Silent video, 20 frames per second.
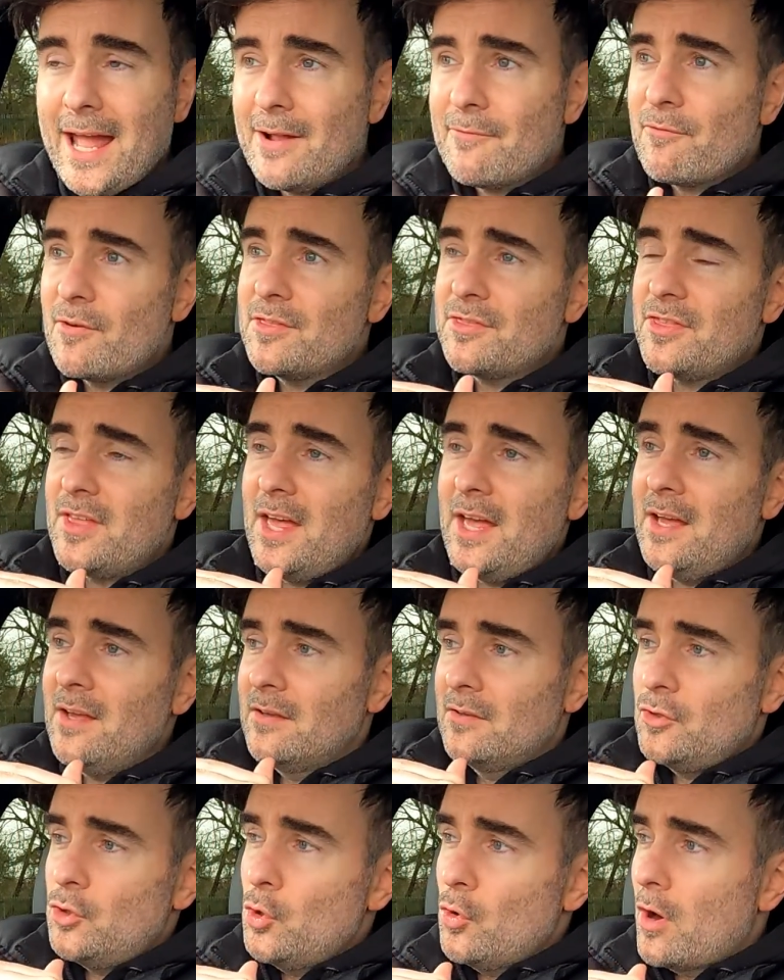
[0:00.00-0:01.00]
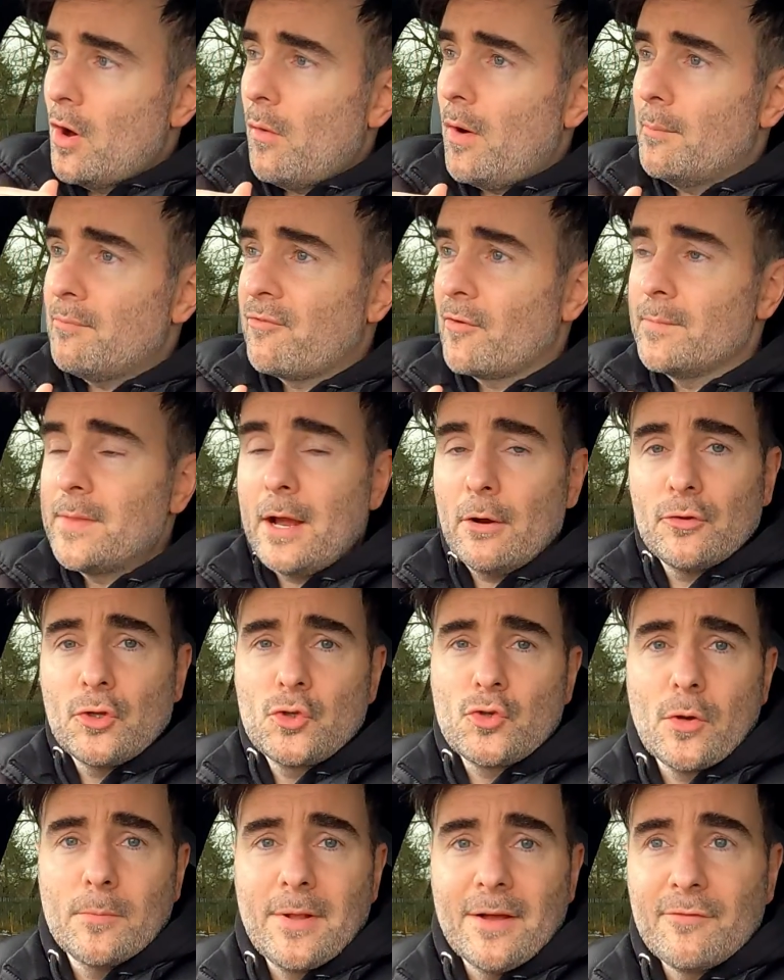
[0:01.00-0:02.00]
Everything you go up from there on
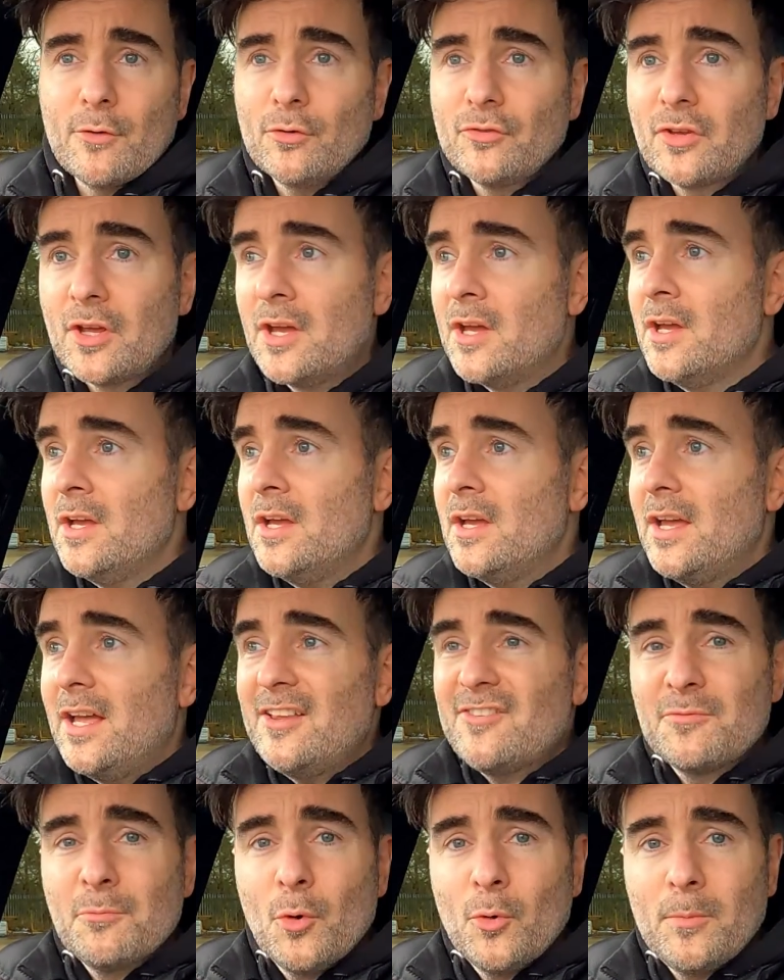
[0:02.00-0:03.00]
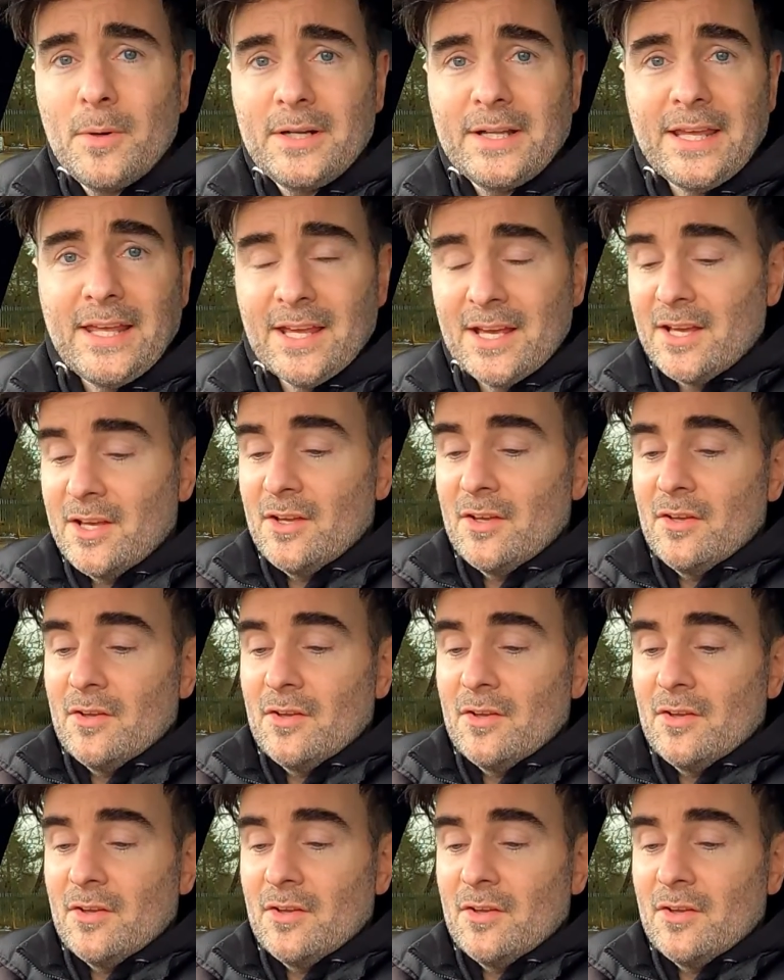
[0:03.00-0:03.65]
the trim levels, it's more money.